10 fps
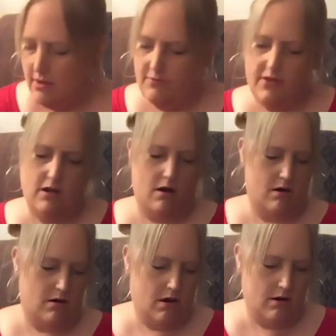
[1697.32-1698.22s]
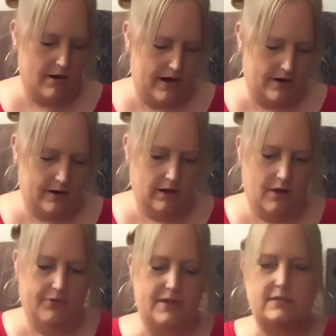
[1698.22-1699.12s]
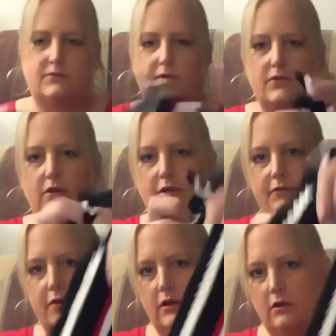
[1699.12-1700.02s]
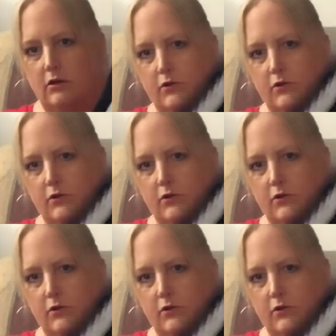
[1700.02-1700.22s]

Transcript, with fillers: they are. All right. Got this for the living or